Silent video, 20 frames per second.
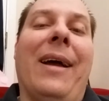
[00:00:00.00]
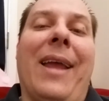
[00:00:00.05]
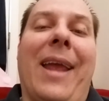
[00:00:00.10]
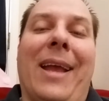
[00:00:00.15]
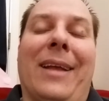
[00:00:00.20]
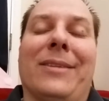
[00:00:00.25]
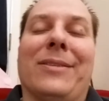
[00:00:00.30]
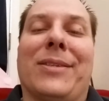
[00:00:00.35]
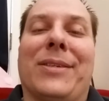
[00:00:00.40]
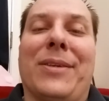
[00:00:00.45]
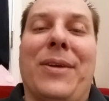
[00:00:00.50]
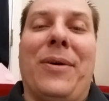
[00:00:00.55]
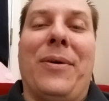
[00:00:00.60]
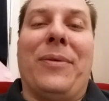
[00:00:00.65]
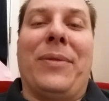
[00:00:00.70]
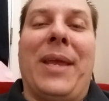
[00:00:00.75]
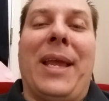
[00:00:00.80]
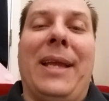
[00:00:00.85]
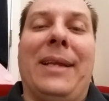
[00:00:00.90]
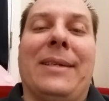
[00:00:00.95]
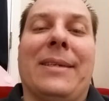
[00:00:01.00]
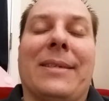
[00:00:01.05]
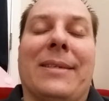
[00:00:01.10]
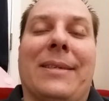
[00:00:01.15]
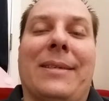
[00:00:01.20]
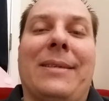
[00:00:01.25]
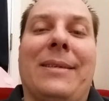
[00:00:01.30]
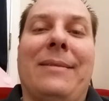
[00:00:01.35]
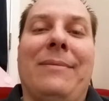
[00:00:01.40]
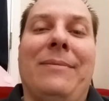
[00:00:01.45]
And so they
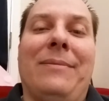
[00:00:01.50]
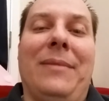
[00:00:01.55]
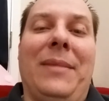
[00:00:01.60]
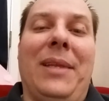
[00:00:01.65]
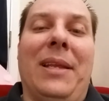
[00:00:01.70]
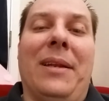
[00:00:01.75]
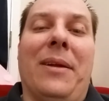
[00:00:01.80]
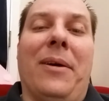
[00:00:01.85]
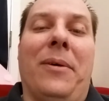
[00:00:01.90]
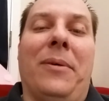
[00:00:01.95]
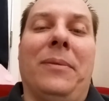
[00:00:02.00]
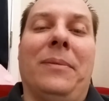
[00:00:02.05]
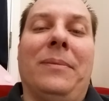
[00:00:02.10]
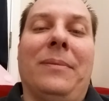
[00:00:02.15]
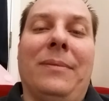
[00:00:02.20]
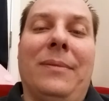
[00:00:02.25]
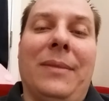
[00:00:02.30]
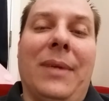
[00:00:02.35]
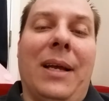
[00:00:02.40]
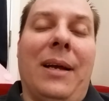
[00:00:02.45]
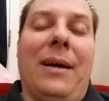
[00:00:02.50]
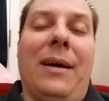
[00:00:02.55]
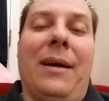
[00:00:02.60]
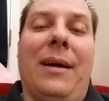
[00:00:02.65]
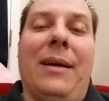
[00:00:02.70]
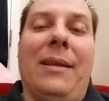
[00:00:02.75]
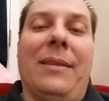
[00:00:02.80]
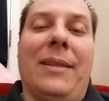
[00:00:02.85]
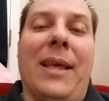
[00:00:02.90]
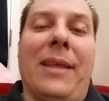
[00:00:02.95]
just, you know,
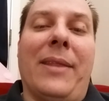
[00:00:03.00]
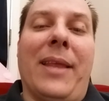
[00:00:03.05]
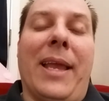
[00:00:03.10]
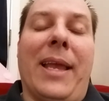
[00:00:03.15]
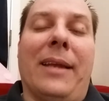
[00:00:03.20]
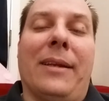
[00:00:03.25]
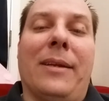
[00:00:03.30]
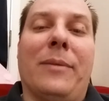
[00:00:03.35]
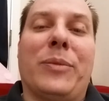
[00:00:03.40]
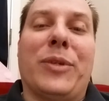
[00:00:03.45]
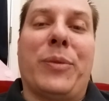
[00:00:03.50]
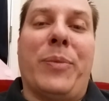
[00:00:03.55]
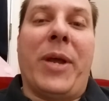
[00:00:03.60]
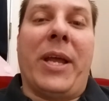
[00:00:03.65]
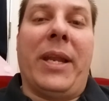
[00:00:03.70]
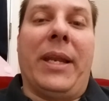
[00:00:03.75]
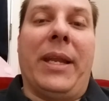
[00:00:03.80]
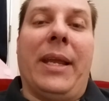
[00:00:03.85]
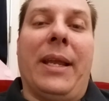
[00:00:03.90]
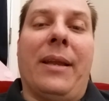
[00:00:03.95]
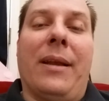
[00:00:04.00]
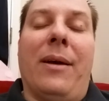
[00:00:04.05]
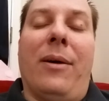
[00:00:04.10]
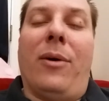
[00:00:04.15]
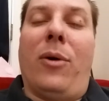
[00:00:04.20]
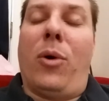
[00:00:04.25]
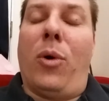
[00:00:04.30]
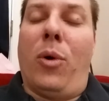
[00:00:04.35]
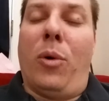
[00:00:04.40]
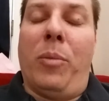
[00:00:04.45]
uh, then they end up spending
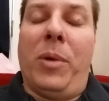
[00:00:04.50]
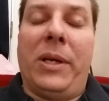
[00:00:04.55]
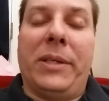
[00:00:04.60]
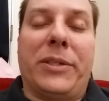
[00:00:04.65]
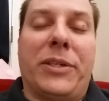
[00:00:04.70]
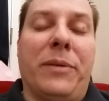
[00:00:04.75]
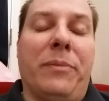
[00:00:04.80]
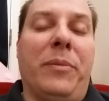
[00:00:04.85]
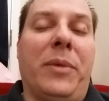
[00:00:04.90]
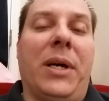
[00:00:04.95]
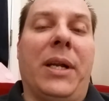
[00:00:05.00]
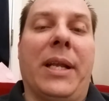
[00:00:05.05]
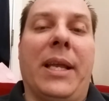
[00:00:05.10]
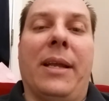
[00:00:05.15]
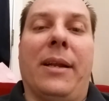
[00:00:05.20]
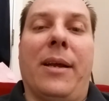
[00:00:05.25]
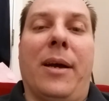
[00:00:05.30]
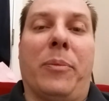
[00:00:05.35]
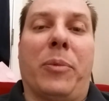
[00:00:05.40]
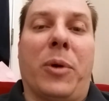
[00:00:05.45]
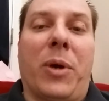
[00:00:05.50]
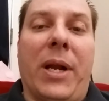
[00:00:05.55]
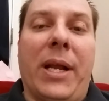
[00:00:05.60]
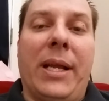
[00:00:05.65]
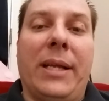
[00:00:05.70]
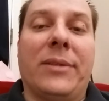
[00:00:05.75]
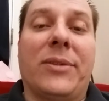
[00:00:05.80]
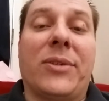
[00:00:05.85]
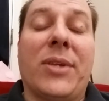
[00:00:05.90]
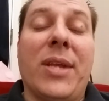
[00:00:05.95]
a whole bunch of money in
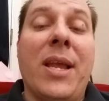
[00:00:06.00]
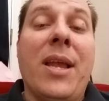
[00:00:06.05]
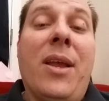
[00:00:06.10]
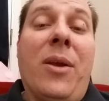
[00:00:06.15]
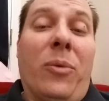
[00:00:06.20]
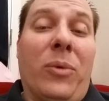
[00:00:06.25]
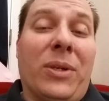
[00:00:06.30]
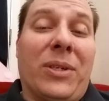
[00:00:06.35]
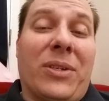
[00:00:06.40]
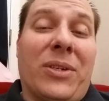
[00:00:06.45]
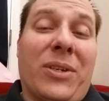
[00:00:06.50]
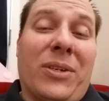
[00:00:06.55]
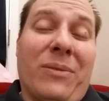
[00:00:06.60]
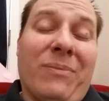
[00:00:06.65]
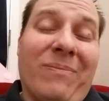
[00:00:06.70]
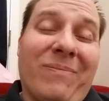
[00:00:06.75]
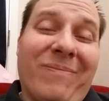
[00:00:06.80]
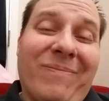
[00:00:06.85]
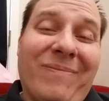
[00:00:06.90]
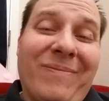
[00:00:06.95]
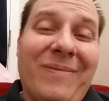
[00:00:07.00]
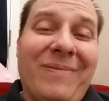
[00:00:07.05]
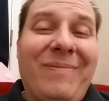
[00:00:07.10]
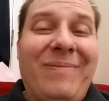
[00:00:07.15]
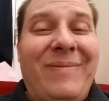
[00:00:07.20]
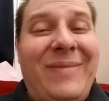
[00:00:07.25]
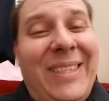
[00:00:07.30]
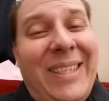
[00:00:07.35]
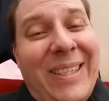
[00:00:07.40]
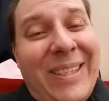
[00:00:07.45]
upgrades, which,
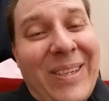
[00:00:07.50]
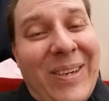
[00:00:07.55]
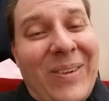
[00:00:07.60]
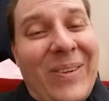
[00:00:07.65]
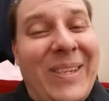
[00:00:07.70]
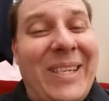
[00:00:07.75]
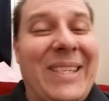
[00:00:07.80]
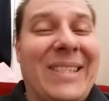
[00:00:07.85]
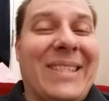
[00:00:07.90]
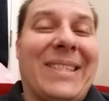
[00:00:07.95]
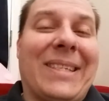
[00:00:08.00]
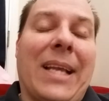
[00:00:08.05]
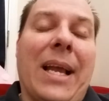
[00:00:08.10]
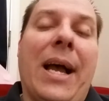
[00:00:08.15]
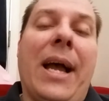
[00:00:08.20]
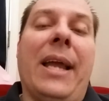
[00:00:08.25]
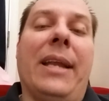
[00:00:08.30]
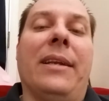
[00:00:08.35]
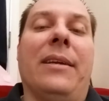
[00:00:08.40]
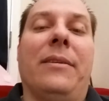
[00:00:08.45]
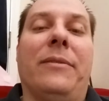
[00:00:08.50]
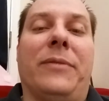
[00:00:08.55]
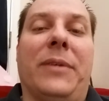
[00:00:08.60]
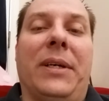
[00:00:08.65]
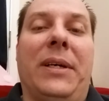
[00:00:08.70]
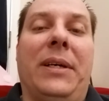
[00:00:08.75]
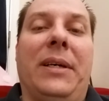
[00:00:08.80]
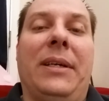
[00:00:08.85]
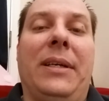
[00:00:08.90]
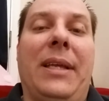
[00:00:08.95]
you know, is kind of
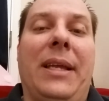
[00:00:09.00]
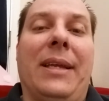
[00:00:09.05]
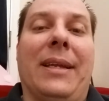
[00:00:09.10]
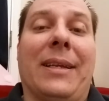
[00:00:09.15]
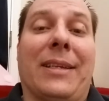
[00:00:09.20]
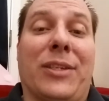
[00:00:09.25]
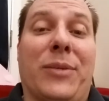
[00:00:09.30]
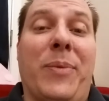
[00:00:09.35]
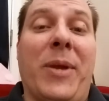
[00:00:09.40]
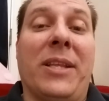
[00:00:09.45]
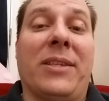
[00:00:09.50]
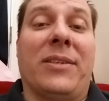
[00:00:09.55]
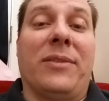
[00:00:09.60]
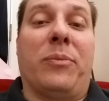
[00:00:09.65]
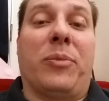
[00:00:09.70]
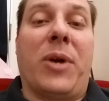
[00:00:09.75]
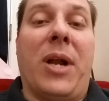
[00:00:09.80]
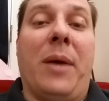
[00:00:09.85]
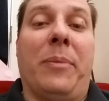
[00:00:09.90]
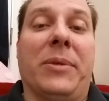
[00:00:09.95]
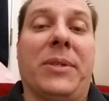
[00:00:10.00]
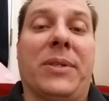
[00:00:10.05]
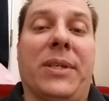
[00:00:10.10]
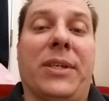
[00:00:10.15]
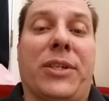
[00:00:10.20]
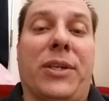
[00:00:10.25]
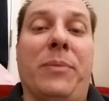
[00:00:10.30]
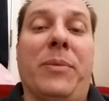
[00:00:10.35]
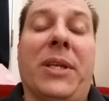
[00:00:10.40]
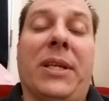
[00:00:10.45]
uh, an expensive
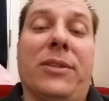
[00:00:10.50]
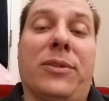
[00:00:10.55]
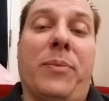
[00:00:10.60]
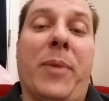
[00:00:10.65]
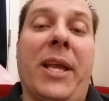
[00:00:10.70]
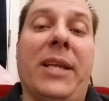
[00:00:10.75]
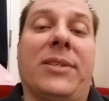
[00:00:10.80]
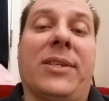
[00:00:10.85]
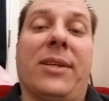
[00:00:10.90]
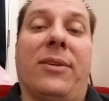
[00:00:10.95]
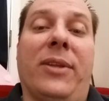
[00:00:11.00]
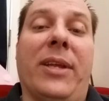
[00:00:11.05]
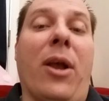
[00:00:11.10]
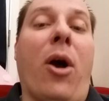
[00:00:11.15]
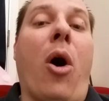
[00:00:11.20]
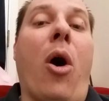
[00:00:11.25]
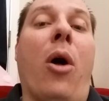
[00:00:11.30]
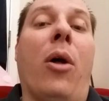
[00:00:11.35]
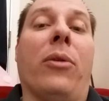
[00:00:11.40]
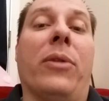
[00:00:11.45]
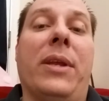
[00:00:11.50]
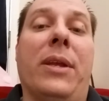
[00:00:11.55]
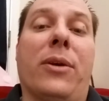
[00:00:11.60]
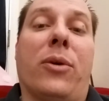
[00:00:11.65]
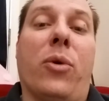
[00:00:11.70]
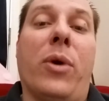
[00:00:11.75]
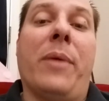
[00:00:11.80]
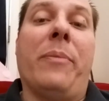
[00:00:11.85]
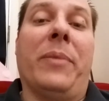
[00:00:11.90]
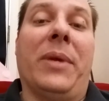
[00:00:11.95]
proposition because basically all the
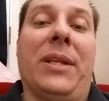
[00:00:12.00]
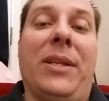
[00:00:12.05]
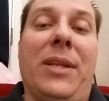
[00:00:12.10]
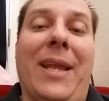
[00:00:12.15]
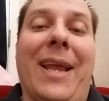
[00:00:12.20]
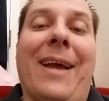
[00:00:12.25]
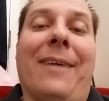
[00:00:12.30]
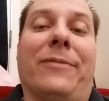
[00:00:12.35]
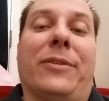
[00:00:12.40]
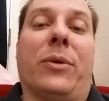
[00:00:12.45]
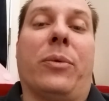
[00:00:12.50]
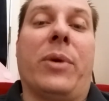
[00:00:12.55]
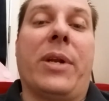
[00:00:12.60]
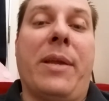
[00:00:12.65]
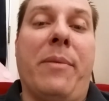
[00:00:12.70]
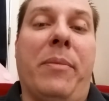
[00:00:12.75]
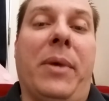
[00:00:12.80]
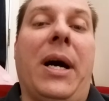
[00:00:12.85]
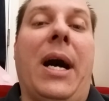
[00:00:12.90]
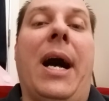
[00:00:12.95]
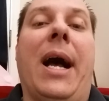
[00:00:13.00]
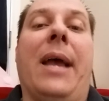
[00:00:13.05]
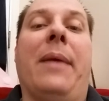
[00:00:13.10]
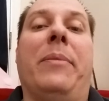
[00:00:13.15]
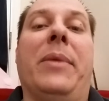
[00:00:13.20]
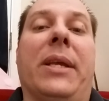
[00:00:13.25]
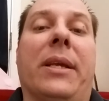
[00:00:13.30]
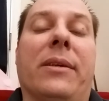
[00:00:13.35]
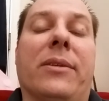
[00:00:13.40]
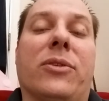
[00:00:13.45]
equipment you have to
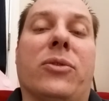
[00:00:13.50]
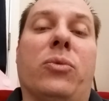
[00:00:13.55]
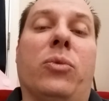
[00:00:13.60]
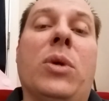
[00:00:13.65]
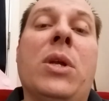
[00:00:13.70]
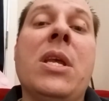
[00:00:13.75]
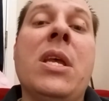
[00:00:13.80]
rebuy because